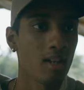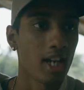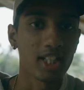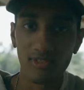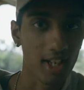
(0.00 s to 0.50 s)

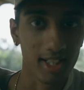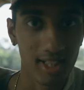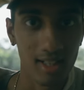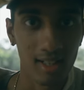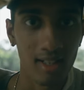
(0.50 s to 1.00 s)
It's
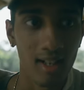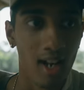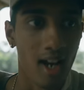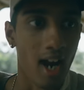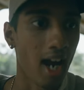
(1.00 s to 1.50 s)
fixed.
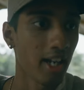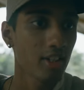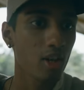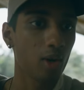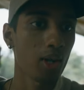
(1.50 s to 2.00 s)

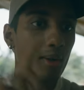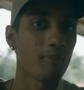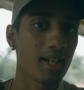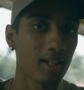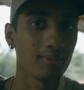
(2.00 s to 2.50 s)
Either I'm gonna
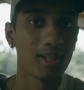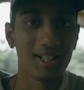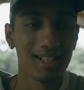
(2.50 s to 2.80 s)
become